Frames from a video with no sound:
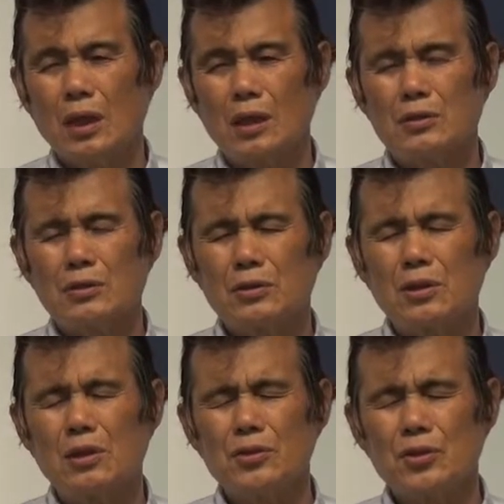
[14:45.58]

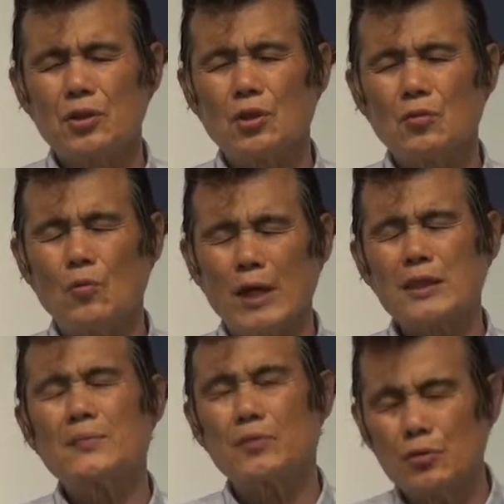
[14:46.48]
third John, one
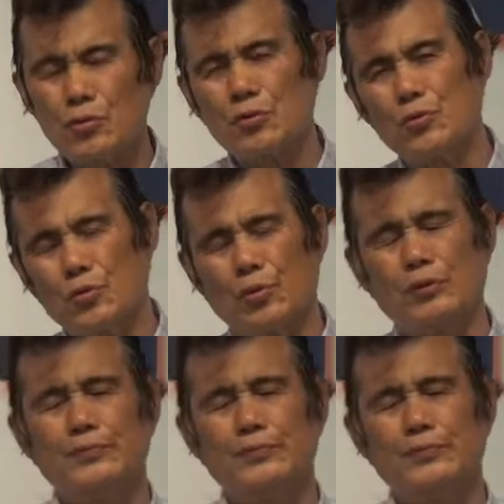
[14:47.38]
chapter two.